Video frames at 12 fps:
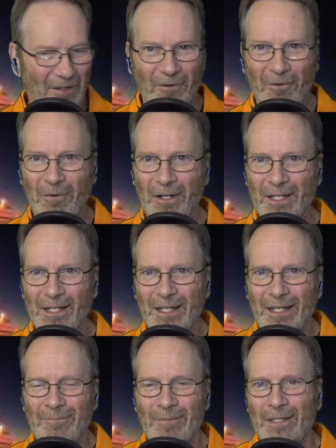What a
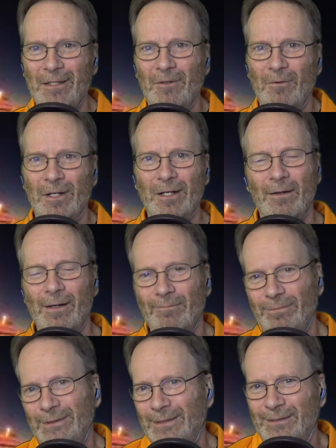game. What a uh,
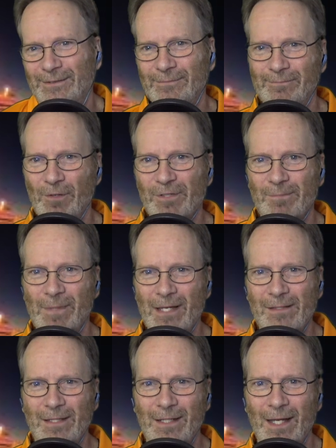most
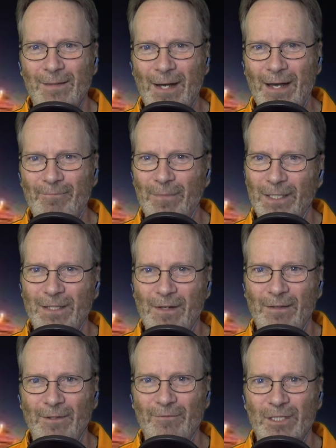amazing game I believe
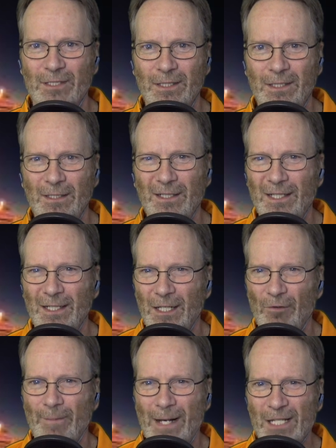I've ever seen.
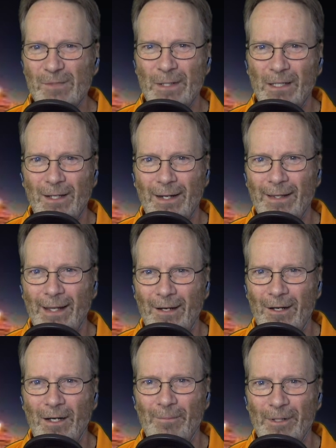It reminds me a lot of that
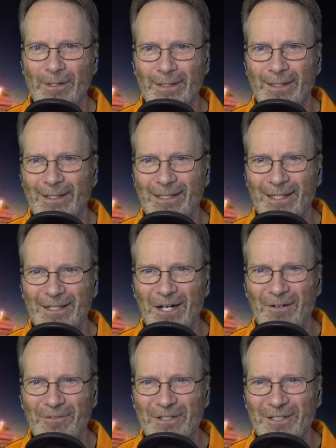Auburn uh,
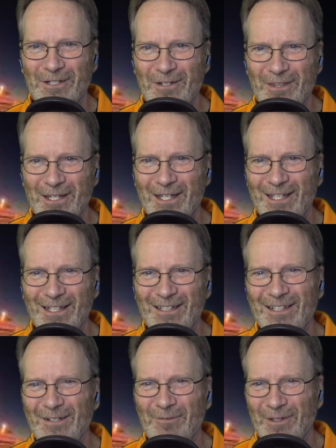kickoff return thing
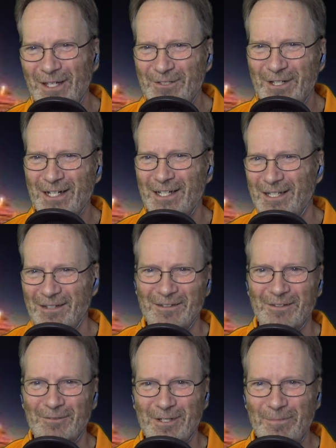where they tried to kick the
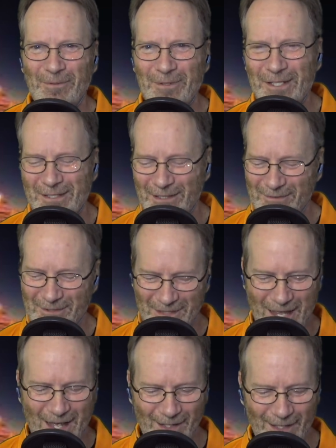three points. It's
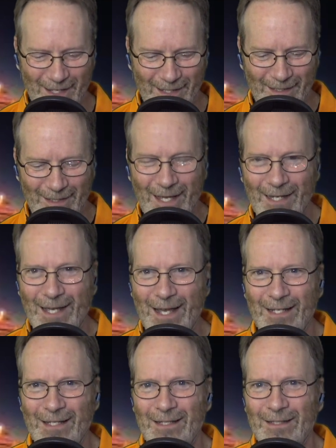kind of like uh, that kind
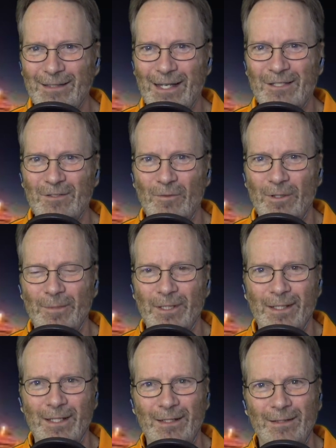of ending, that
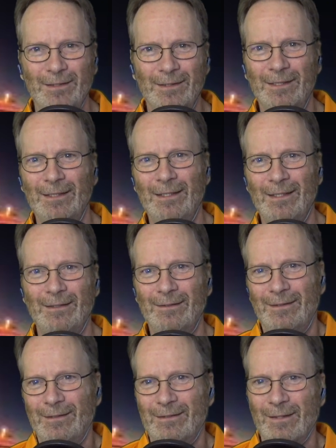storybook ending.
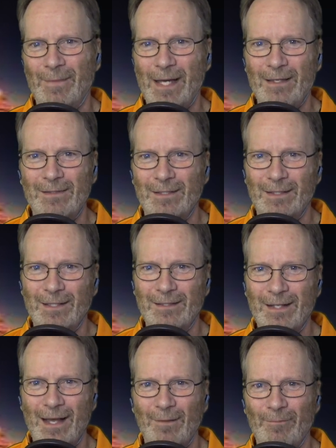Just amazing
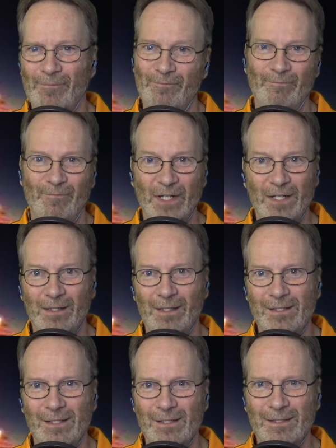against Alabama. Funny that
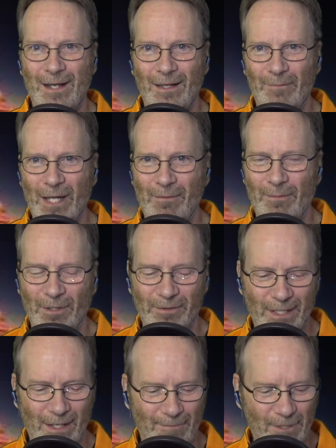it's against Alabama both
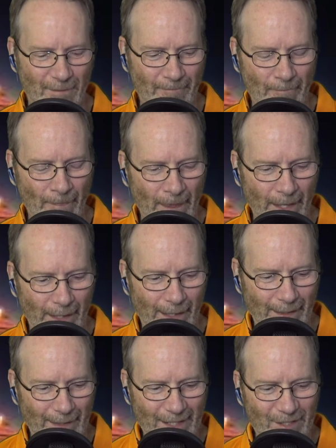times.
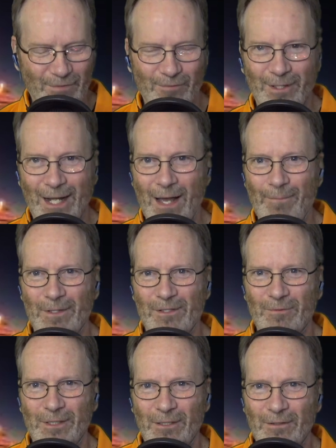And that's what happens
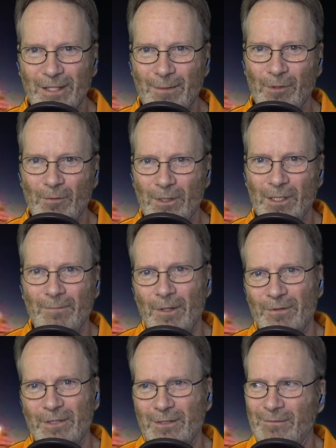when you're number one
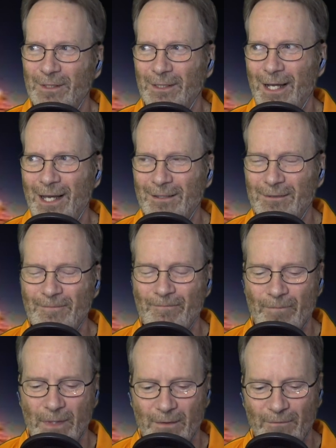most the last
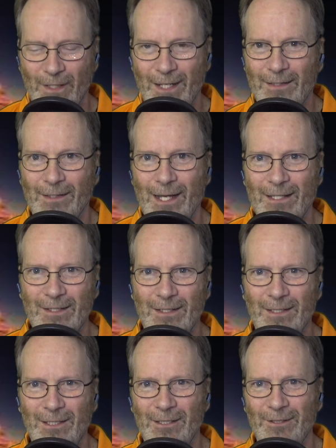for like the last
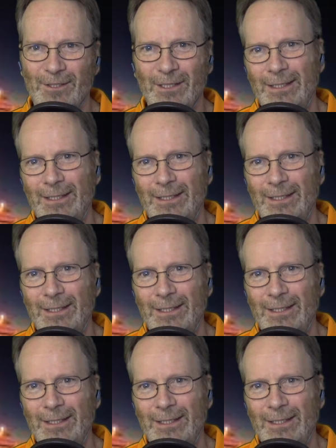10 years.